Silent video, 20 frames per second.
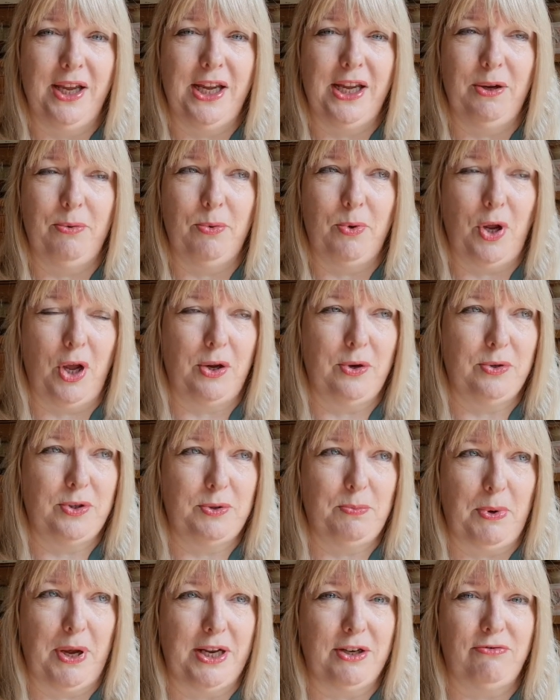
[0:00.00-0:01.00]
He will go
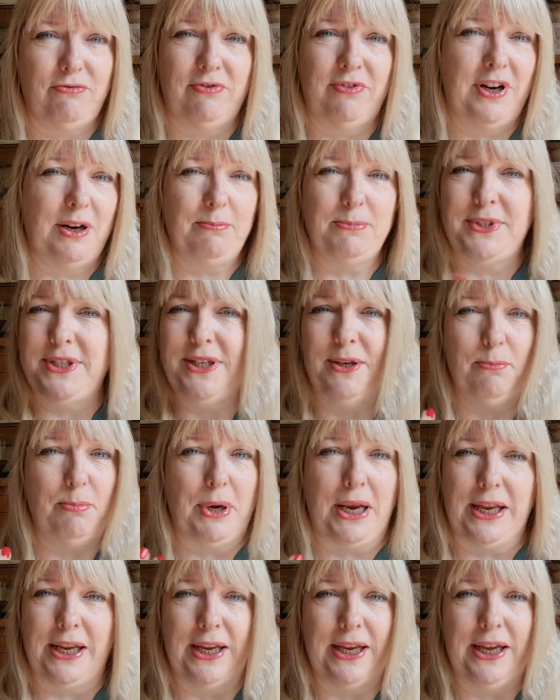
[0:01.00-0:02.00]
to bed wrapped in a
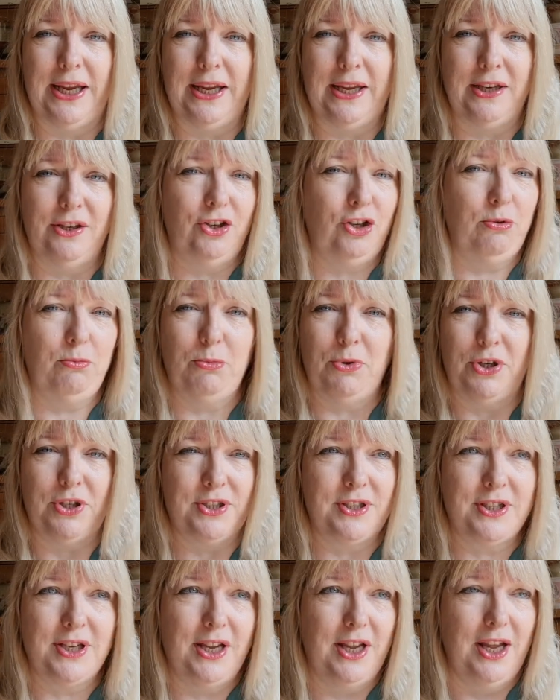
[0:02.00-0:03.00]
blanket,
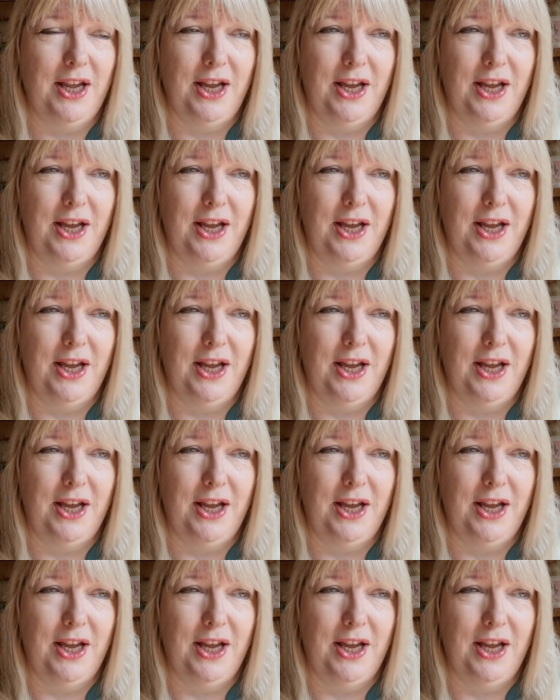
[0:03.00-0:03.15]
numerous.